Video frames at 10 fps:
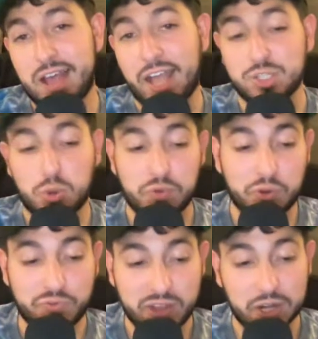So if you're a
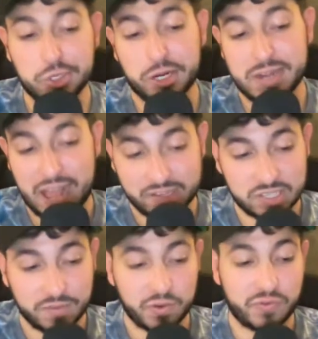fan of Chuck Nasty,
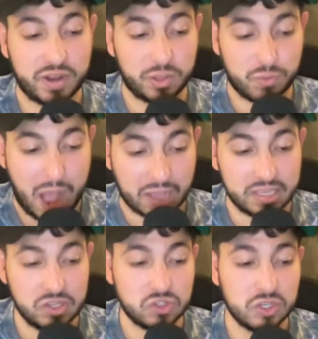if you're a fan of the
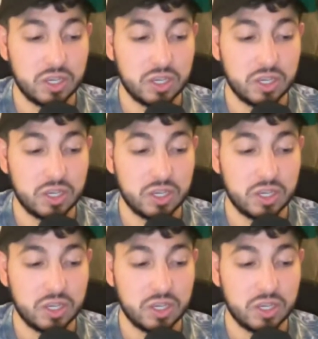Rockies,